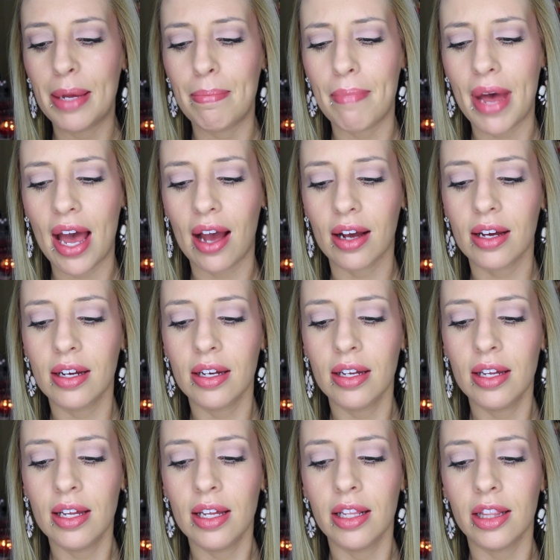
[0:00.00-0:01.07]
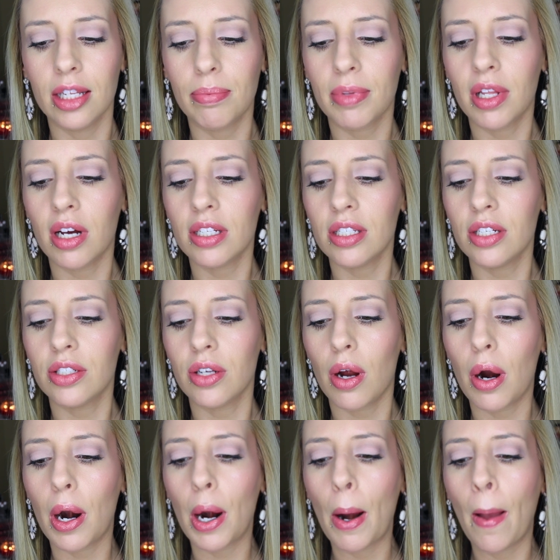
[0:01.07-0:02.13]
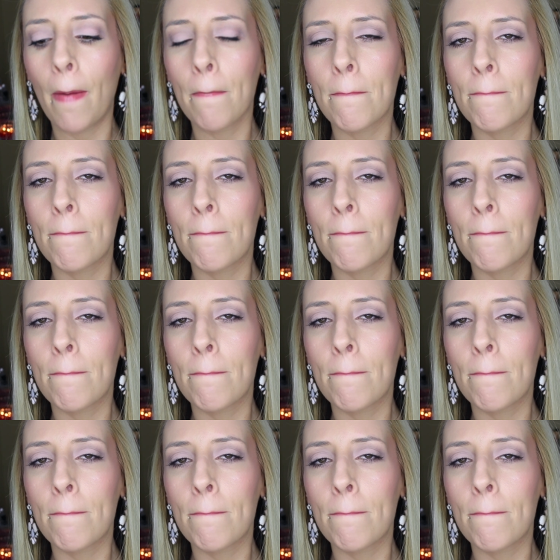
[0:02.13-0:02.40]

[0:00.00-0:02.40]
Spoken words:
MAC lip glosses are,